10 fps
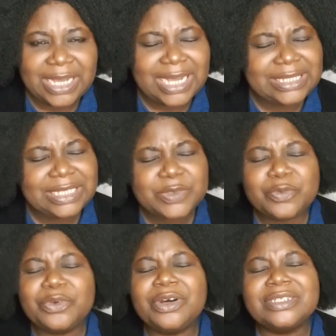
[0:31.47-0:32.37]
And this
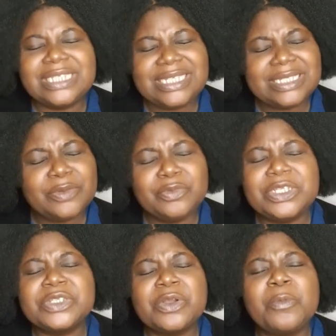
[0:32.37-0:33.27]
word is a
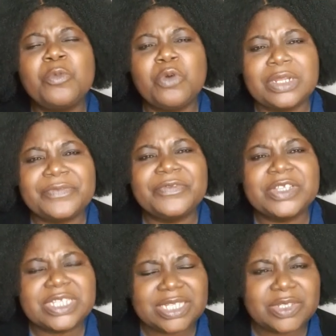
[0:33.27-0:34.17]
wisdom word for
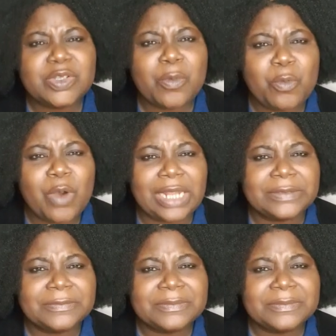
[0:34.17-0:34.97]
someone.